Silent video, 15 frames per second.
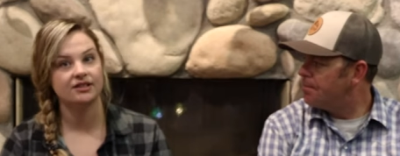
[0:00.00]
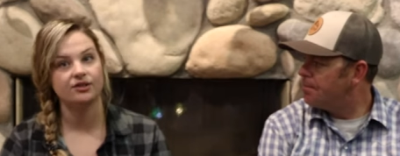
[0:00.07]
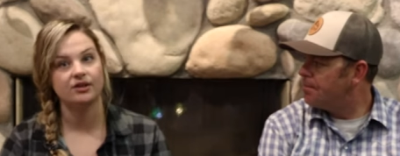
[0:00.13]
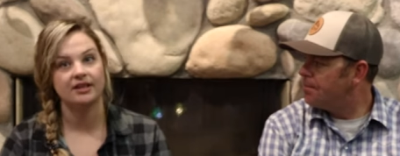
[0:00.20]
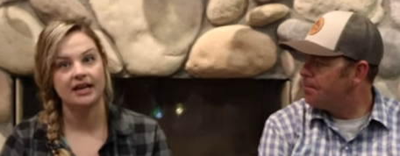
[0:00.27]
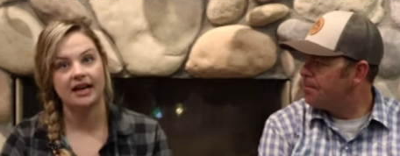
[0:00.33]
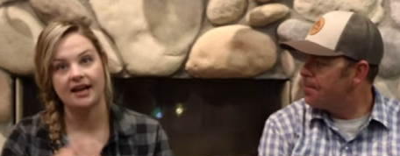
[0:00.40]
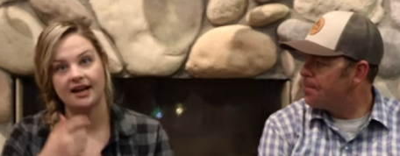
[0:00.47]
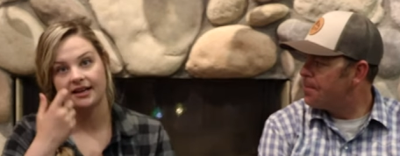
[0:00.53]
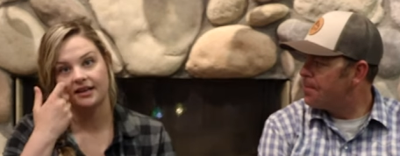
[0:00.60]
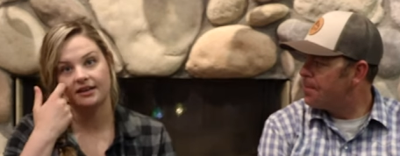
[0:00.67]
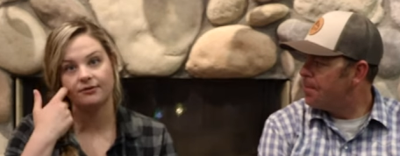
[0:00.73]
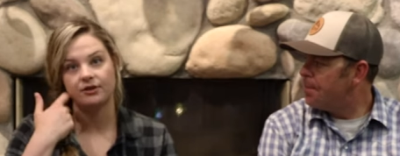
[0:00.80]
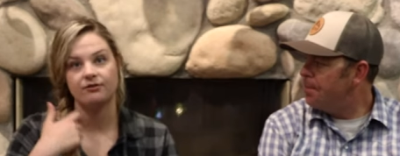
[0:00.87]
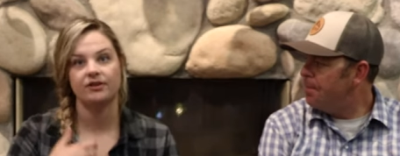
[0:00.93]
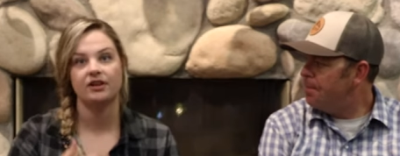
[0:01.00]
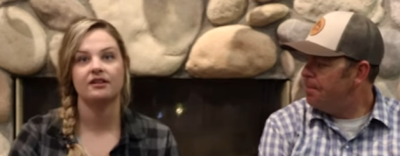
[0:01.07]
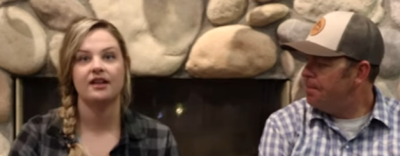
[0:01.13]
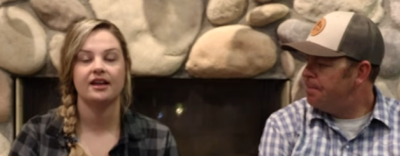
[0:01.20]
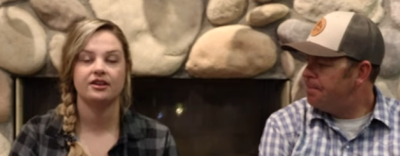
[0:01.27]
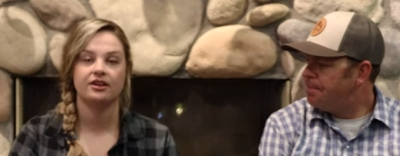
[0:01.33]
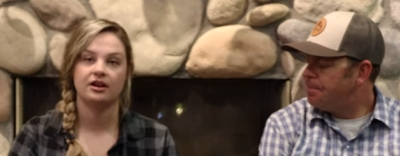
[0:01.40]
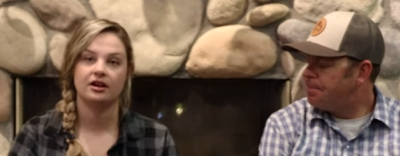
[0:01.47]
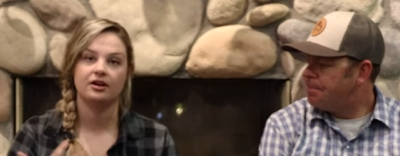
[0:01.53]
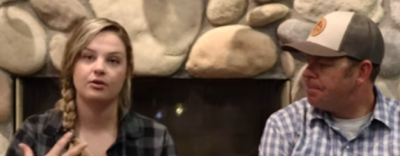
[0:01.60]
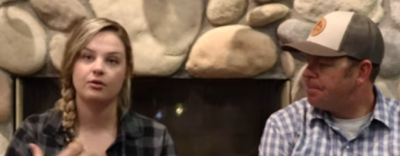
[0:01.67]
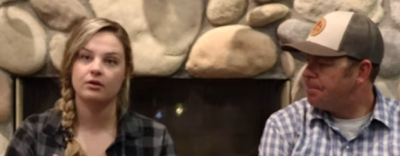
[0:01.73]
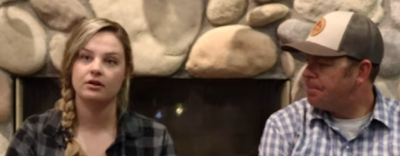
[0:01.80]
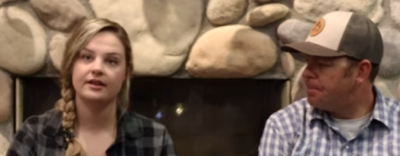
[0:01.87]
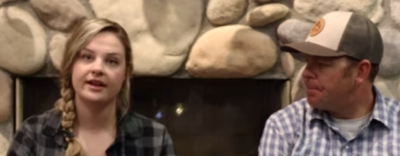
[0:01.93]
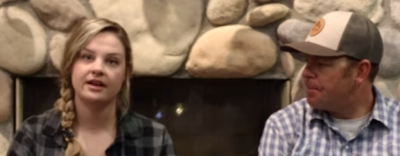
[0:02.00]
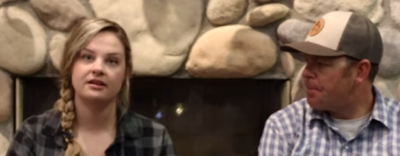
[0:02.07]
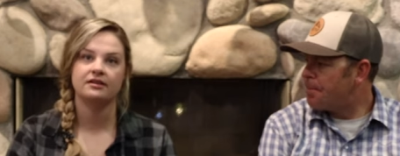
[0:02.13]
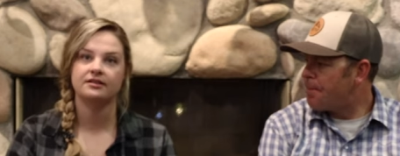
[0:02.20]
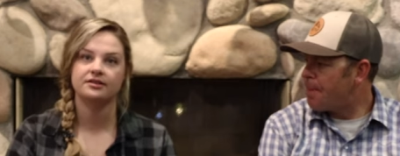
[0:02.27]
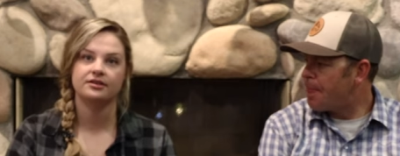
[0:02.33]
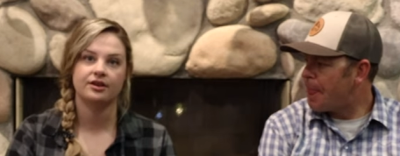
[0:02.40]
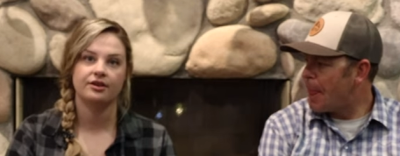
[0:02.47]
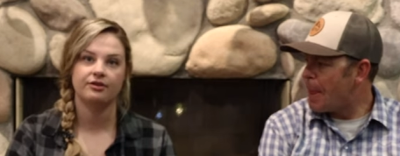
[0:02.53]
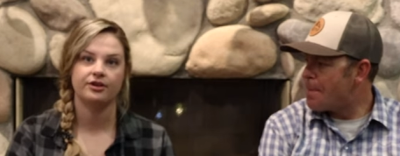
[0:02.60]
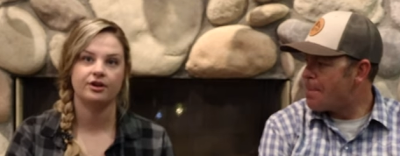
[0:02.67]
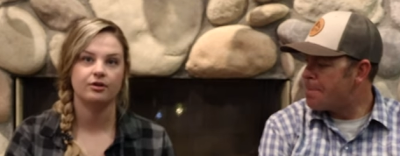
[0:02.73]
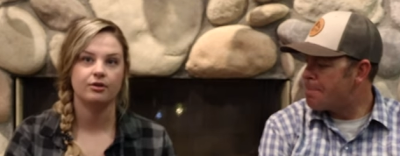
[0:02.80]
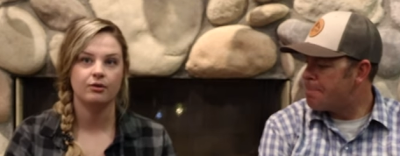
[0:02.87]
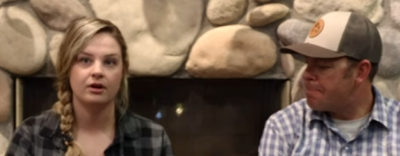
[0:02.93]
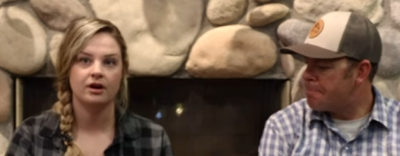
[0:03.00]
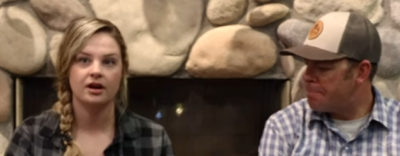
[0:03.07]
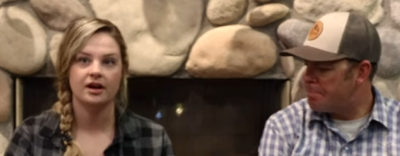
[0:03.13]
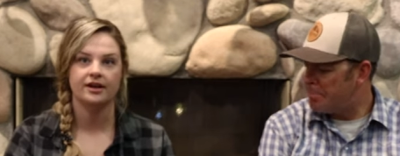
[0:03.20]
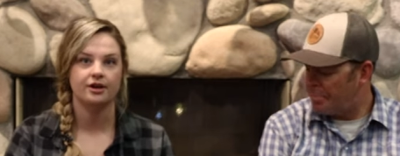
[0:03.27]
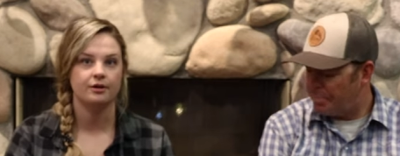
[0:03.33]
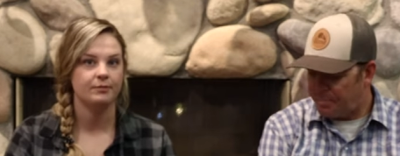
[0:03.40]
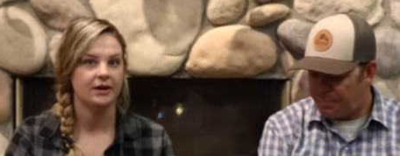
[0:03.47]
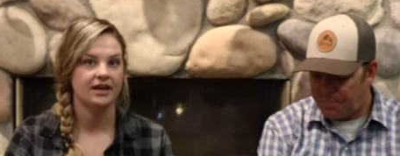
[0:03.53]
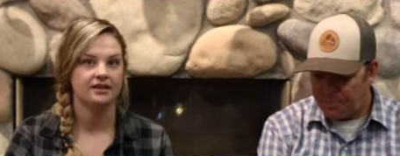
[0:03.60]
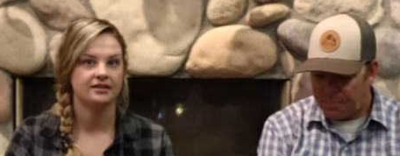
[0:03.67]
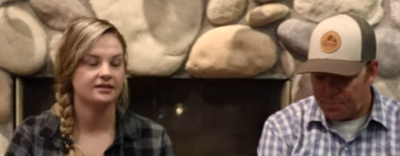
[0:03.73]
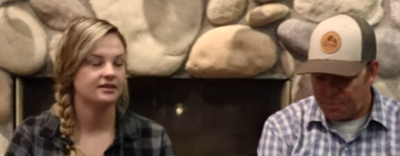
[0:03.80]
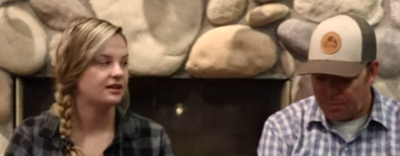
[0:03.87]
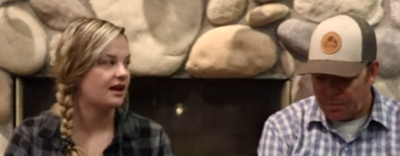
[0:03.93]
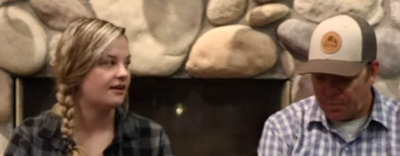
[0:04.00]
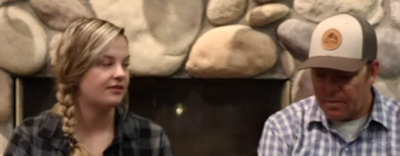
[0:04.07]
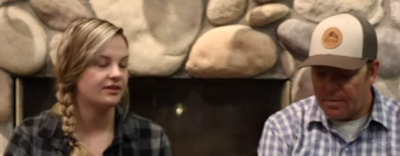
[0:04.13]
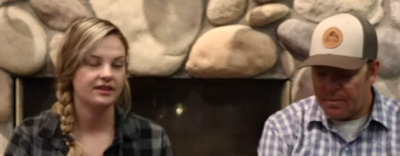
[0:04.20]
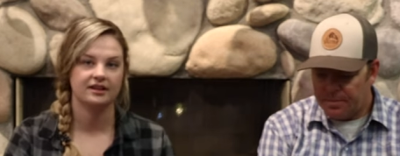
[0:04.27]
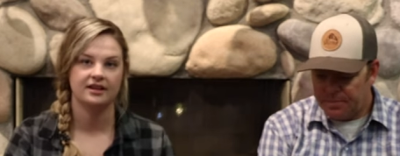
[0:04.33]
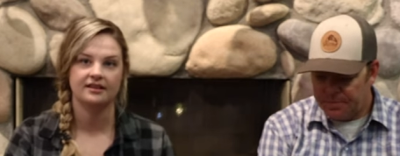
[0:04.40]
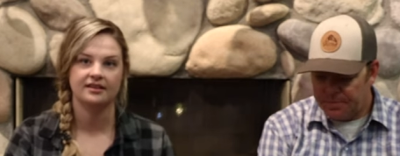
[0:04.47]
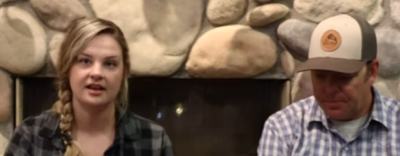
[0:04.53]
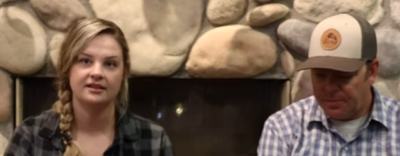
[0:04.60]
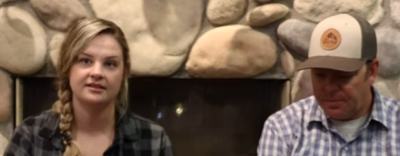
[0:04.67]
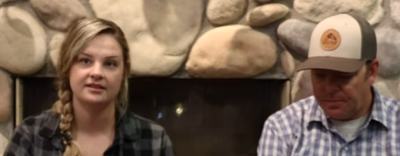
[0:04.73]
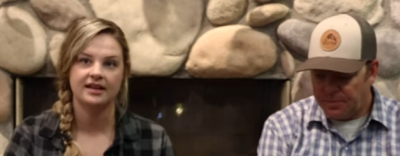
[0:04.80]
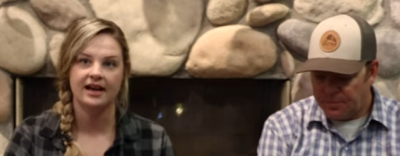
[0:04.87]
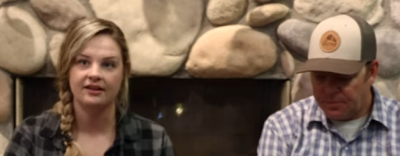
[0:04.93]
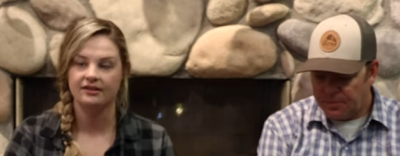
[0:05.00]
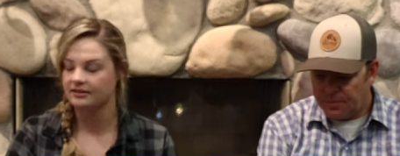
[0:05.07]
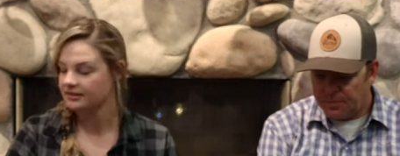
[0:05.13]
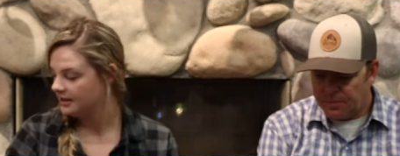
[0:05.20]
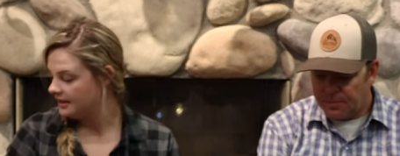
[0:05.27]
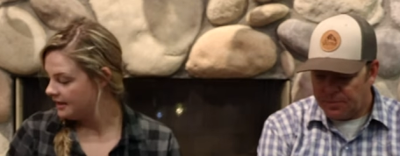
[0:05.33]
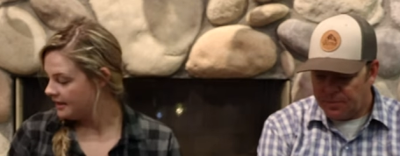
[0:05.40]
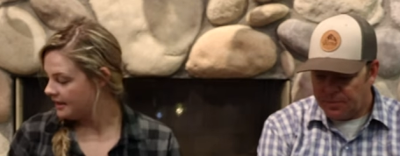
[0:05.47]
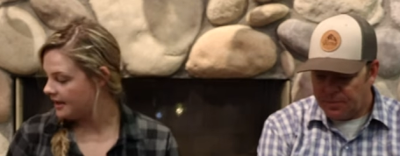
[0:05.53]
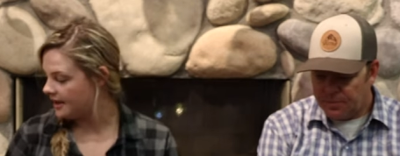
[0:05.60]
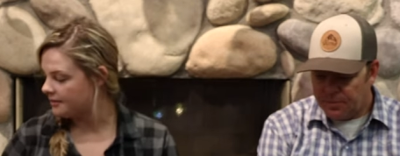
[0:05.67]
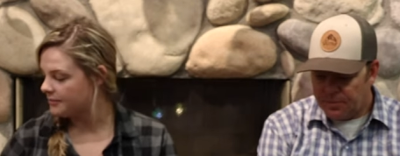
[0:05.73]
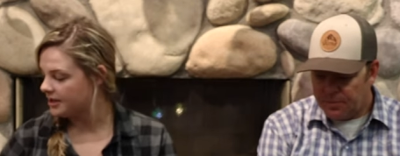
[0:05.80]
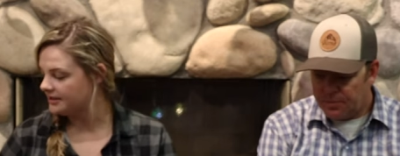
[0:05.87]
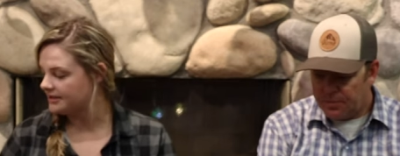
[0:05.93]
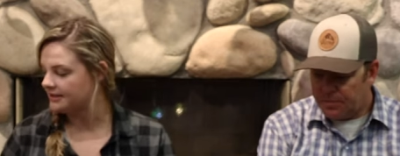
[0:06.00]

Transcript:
Speaker 1: you can add if you feel like your core layers, so your core, your pants, everything like that is dialed. Um, it